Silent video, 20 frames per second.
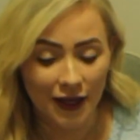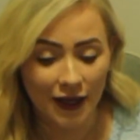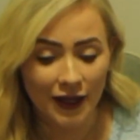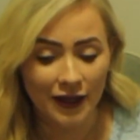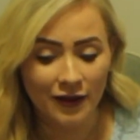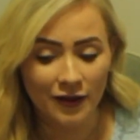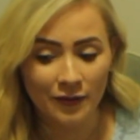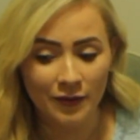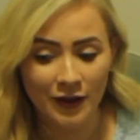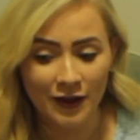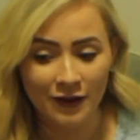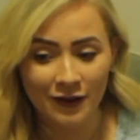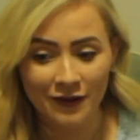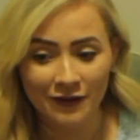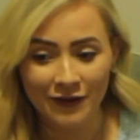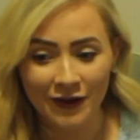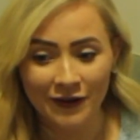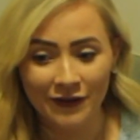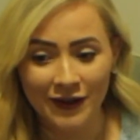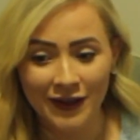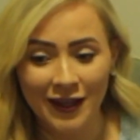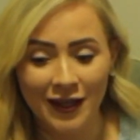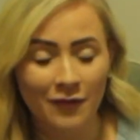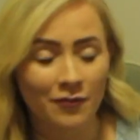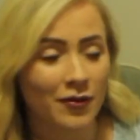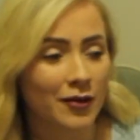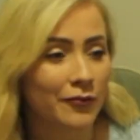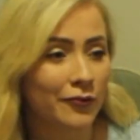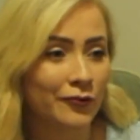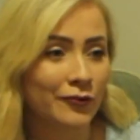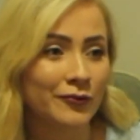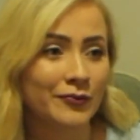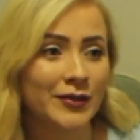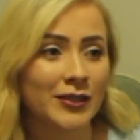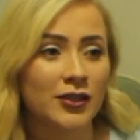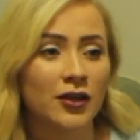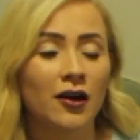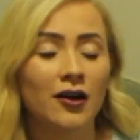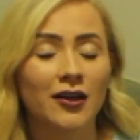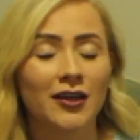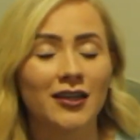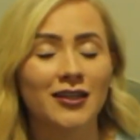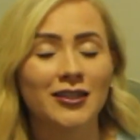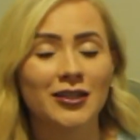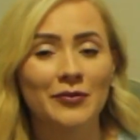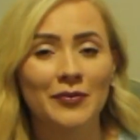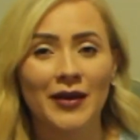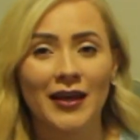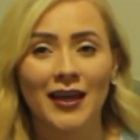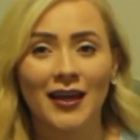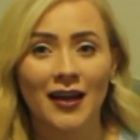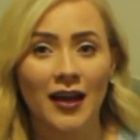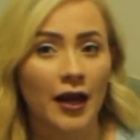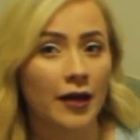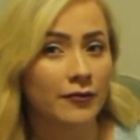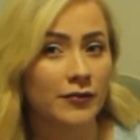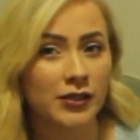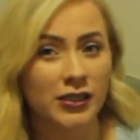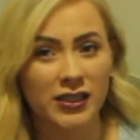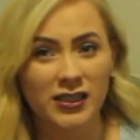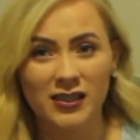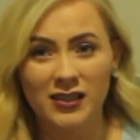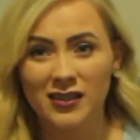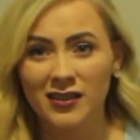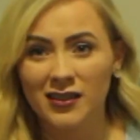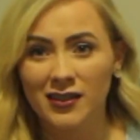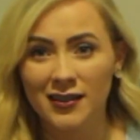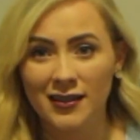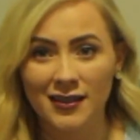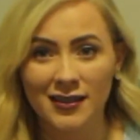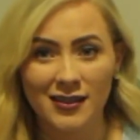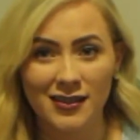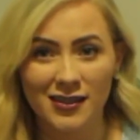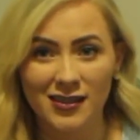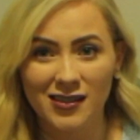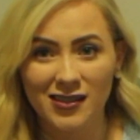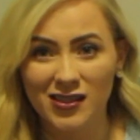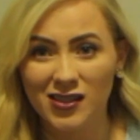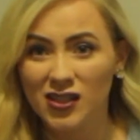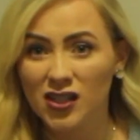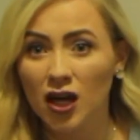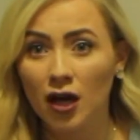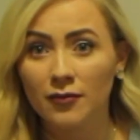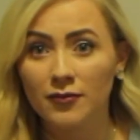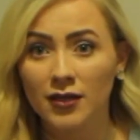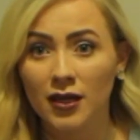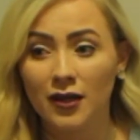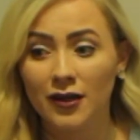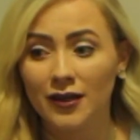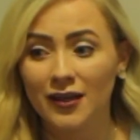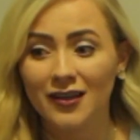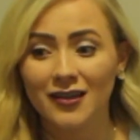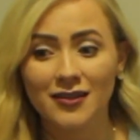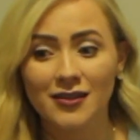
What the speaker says: in the middle of everything. People would be talking to me and I would just stop talking.